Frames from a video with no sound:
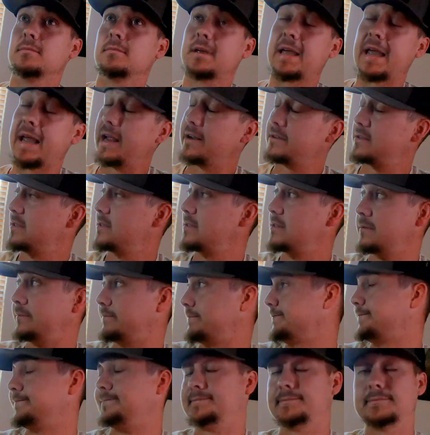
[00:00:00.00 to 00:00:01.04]
Kansas,
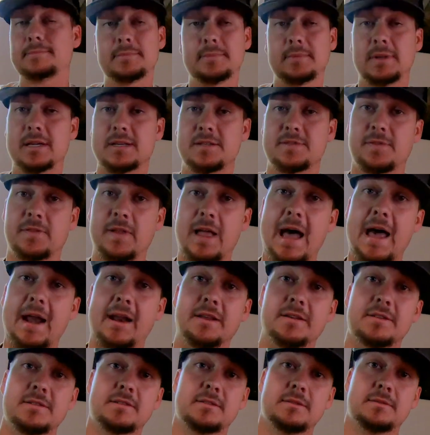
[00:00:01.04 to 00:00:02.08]
it's flat
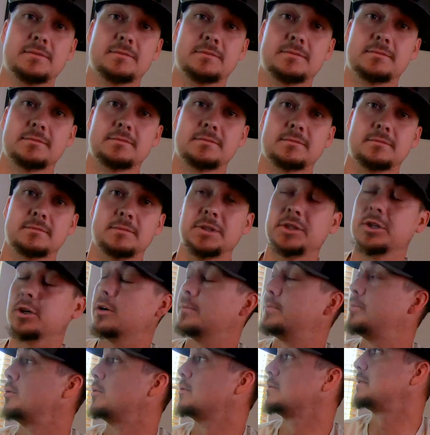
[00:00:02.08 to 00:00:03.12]
as, you know,
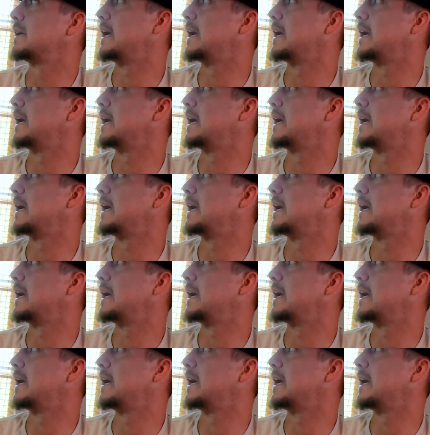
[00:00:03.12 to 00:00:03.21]
a pool